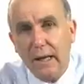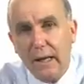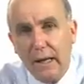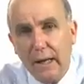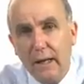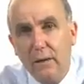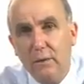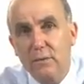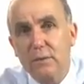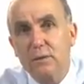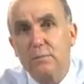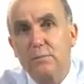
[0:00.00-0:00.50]

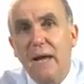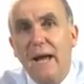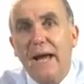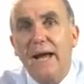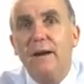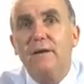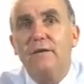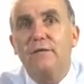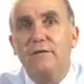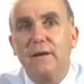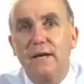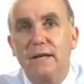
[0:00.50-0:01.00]
and it was
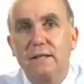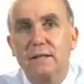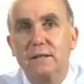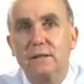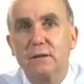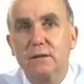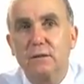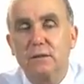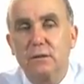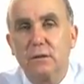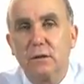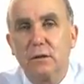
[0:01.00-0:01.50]

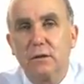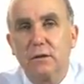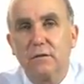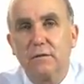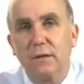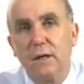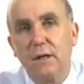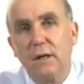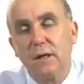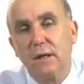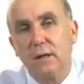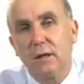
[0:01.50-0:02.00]
manifested sort
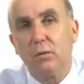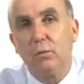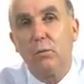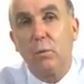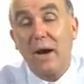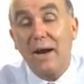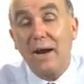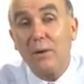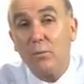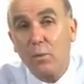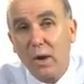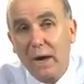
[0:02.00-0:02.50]
of
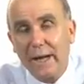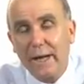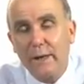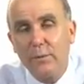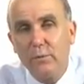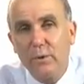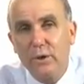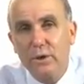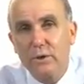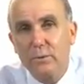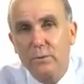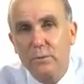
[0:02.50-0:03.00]
one way
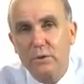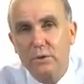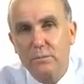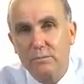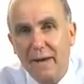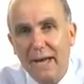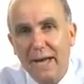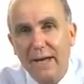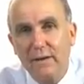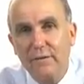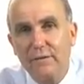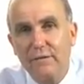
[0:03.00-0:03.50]
in which it was
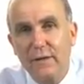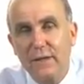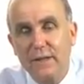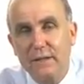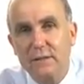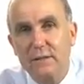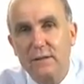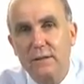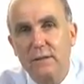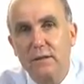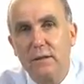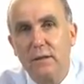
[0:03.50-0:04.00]

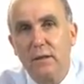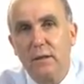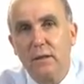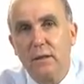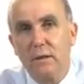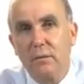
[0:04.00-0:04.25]
manifested